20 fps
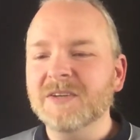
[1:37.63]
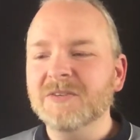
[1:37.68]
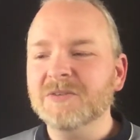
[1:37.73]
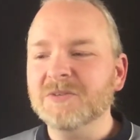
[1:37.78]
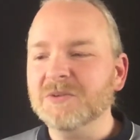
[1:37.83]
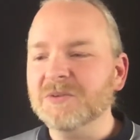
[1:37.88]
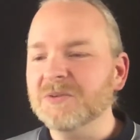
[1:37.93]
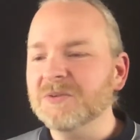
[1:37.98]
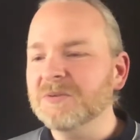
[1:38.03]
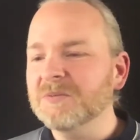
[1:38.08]

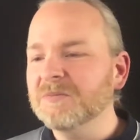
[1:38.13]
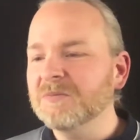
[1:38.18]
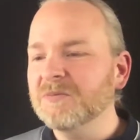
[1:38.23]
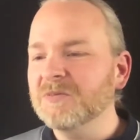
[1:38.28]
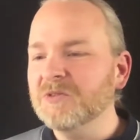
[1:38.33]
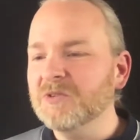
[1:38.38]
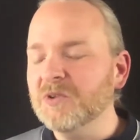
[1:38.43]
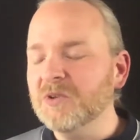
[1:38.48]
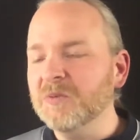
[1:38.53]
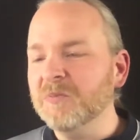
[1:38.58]
to
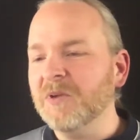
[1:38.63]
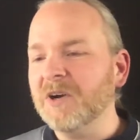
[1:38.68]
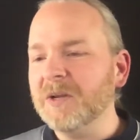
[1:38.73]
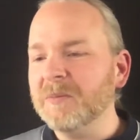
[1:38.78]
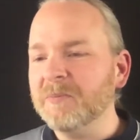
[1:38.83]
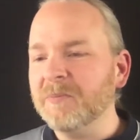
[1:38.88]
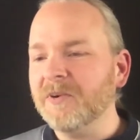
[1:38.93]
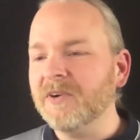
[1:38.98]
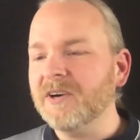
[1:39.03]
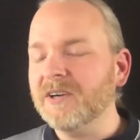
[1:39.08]
do my
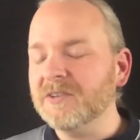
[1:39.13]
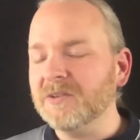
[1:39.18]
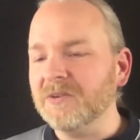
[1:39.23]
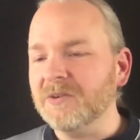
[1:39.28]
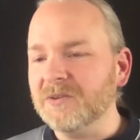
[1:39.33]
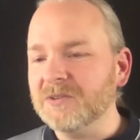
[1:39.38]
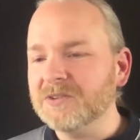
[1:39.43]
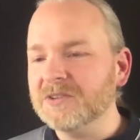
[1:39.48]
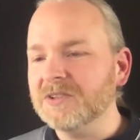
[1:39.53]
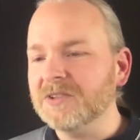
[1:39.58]
part
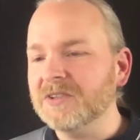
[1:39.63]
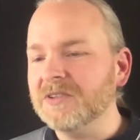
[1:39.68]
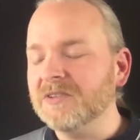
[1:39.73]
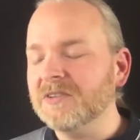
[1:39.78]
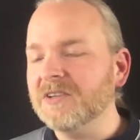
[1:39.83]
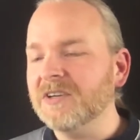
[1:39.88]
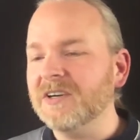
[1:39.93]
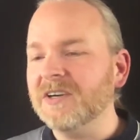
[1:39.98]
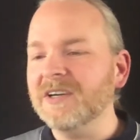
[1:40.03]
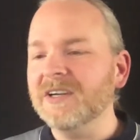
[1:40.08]
also
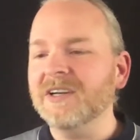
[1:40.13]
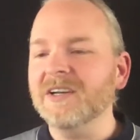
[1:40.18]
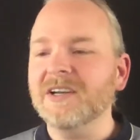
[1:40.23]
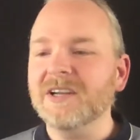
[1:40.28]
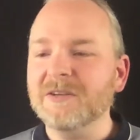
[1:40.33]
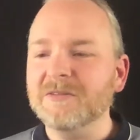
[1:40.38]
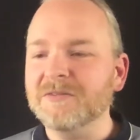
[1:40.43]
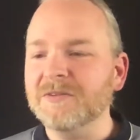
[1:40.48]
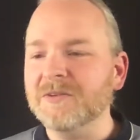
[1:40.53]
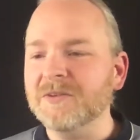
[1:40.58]
on a higher
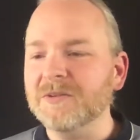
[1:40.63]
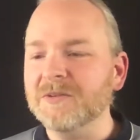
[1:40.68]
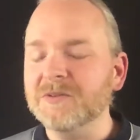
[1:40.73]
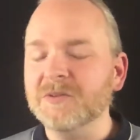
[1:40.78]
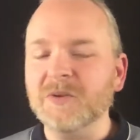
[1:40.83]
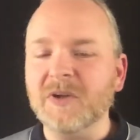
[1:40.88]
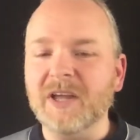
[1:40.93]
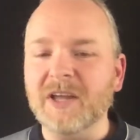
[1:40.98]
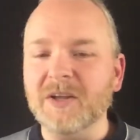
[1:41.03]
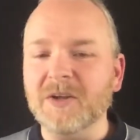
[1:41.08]
level
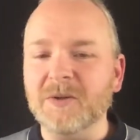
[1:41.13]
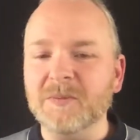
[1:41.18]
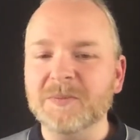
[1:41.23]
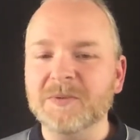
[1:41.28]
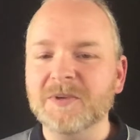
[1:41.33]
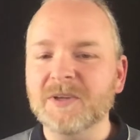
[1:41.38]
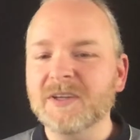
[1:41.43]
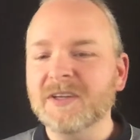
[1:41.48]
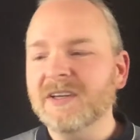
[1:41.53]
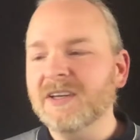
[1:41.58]
to help
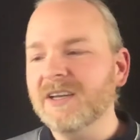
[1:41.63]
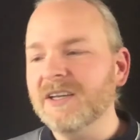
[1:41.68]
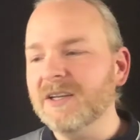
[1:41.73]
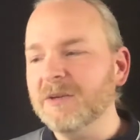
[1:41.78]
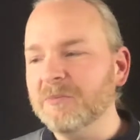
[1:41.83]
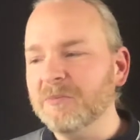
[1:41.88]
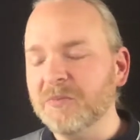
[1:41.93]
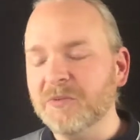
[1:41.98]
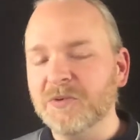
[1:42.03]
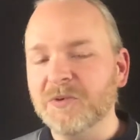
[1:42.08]
and
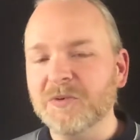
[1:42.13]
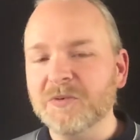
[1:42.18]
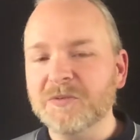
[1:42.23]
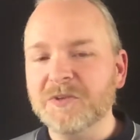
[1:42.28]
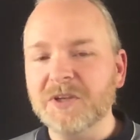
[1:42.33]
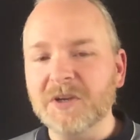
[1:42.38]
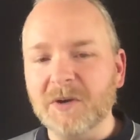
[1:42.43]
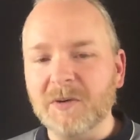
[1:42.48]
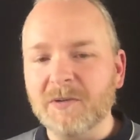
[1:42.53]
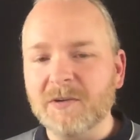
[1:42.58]
improve
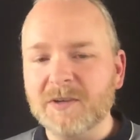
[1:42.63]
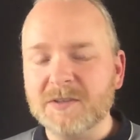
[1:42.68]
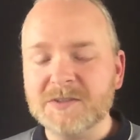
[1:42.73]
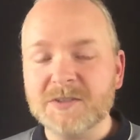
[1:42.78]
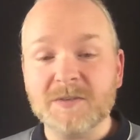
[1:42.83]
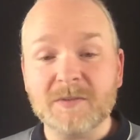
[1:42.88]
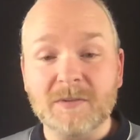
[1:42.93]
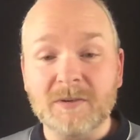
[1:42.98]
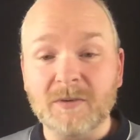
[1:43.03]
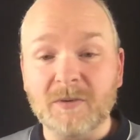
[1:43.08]
the
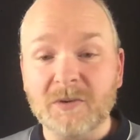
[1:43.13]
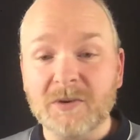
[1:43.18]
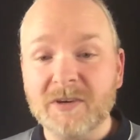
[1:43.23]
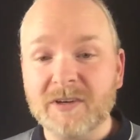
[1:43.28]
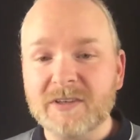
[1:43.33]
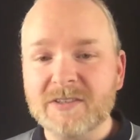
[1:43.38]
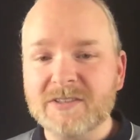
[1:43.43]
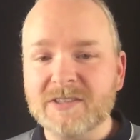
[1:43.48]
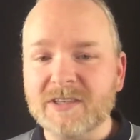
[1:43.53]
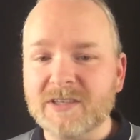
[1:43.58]
OWASP
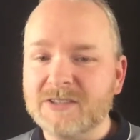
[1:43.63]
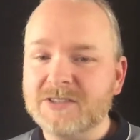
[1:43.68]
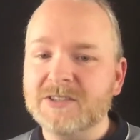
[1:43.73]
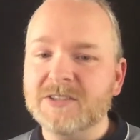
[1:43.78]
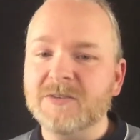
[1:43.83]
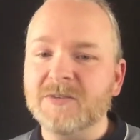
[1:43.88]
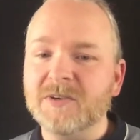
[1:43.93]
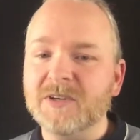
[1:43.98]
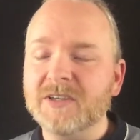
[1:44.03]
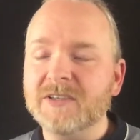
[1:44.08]

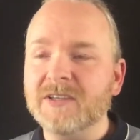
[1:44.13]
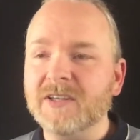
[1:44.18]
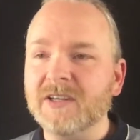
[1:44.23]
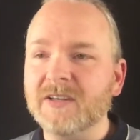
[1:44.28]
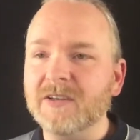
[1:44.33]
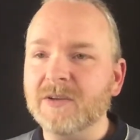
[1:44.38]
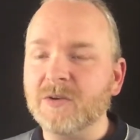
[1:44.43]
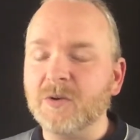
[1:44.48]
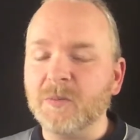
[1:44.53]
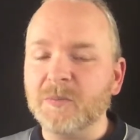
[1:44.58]
organization, right,
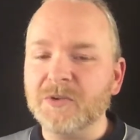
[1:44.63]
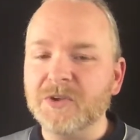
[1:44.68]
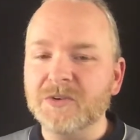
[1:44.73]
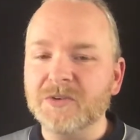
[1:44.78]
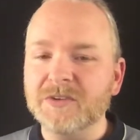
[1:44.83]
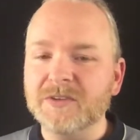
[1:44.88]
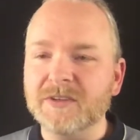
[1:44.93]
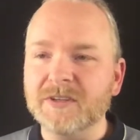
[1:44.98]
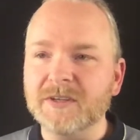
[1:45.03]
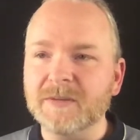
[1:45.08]
and the
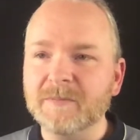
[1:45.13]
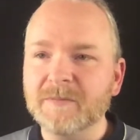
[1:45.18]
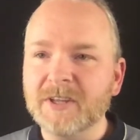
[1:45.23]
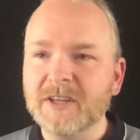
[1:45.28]
community.